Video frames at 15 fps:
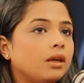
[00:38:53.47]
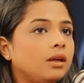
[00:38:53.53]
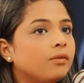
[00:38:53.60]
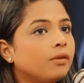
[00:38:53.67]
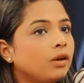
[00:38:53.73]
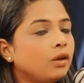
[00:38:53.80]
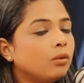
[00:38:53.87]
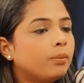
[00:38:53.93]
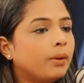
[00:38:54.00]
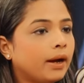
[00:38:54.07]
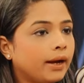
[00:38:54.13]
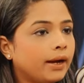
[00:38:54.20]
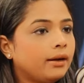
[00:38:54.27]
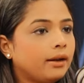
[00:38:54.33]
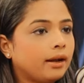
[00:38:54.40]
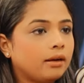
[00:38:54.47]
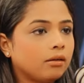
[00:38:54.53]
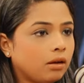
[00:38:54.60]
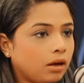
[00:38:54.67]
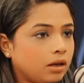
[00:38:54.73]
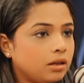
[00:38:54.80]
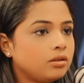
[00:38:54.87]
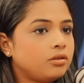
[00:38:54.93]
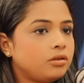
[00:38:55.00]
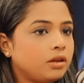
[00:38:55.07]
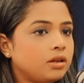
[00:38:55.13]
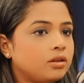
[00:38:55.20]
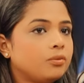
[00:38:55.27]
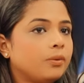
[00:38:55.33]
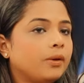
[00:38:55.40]
even you buy it at the current
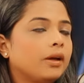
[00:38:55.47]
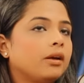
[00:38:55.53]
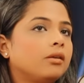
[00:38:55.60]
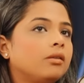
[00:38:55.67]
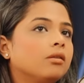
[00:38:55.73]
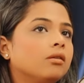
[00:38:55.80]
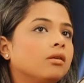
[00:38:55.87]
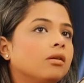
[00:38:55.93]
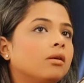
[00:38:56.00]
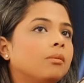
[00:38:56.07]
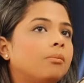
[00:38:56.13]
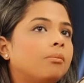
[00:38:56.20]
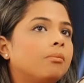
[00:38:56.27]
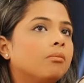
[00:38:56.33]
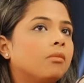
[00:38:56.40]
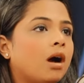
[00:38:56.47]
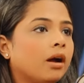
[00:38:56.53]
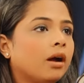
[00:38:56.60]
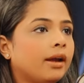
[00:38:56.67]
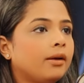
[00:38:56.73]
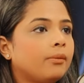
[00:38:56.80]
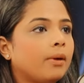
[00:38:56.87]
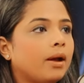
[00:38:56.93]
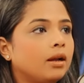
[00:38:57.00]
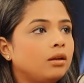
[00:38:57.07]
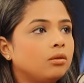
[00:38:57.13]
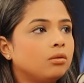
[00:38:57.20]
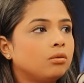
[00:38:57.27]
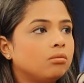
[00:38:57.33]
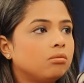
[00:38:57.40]
stage where the market
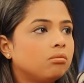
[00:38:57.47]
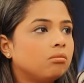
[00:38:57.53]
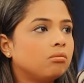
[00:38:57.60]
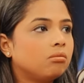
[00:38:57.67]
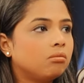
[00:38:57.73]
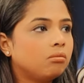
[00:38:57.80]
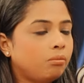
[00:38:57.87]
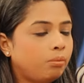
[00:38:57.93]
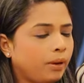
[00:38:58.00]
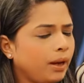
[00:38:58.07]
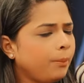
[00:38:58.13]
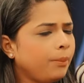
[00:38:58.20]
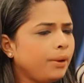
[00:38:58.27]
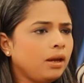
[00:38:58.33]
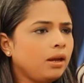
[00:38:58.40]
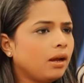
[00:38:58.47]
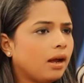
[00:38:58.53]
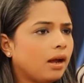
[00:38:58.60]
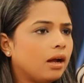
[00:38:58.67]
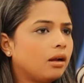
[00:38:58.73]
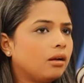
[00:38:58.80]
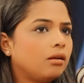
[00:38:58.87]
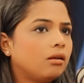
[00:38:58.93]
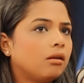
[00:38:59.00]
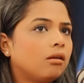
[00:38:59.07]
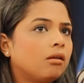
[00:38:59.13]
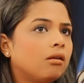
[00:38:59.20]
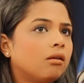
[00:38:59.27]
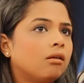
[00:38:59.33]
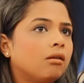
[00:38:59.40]
value may be
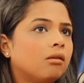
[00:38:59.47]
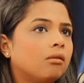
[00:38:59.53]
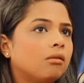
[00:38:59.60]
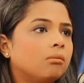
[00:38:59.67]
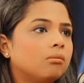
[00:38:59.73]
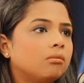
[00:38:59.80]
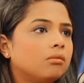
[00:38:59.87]
uh,